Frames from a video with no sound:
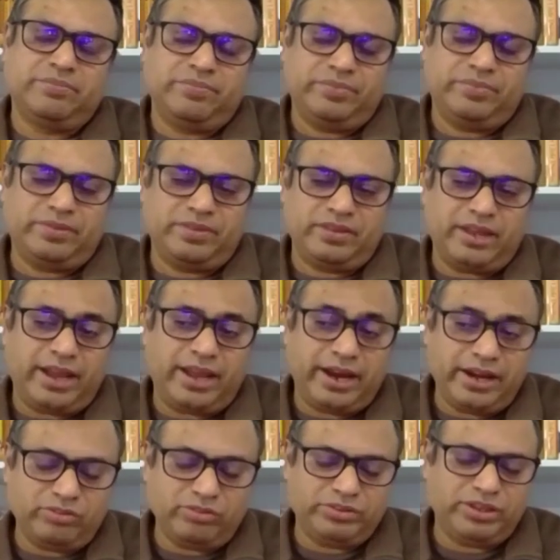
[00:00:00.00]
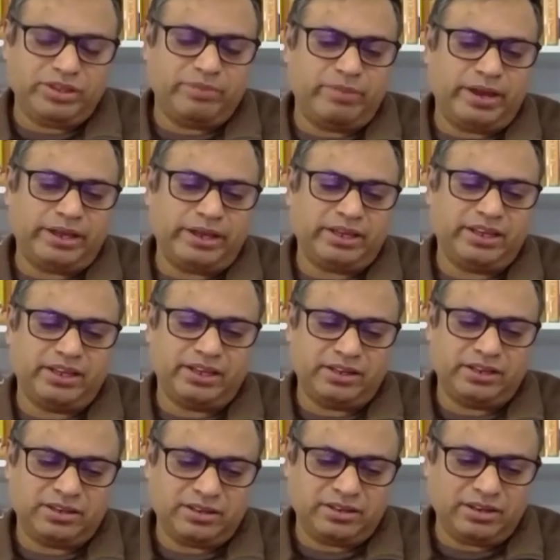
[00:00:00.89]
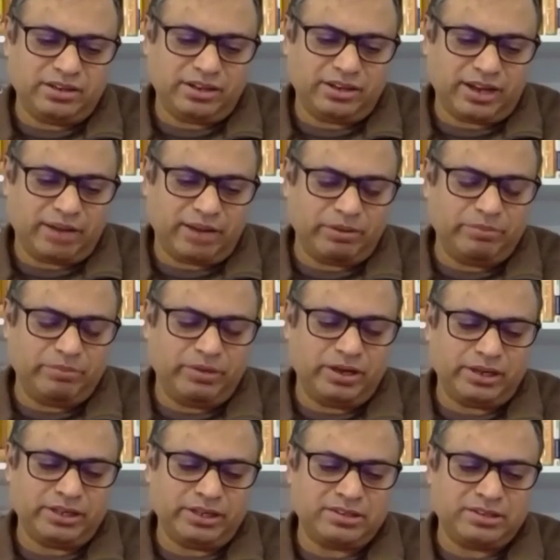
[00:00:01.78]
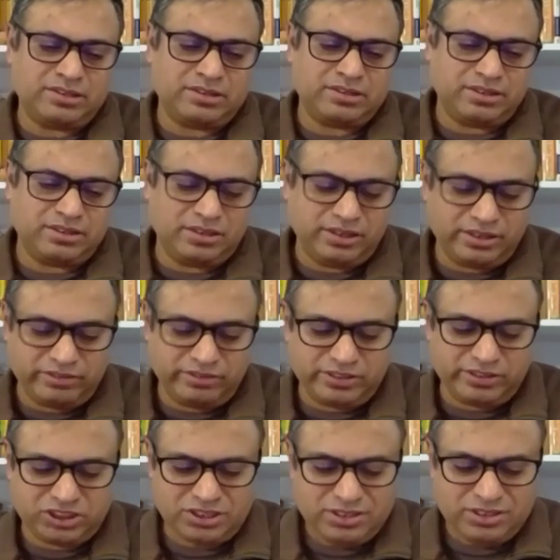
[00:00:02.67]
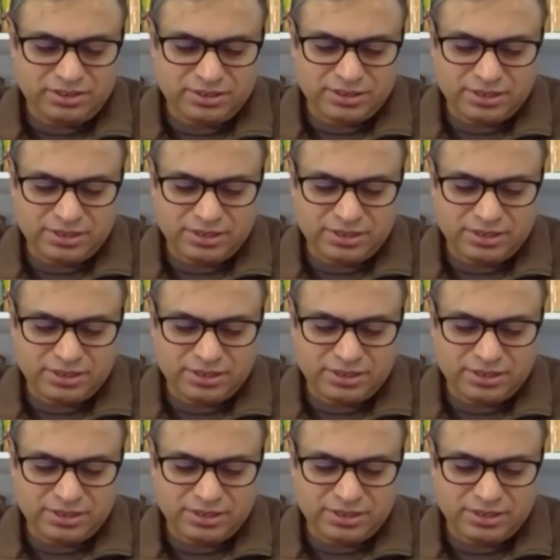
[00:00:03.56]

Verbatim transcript: Mm, head of their banking and uh, capital markets uh, division.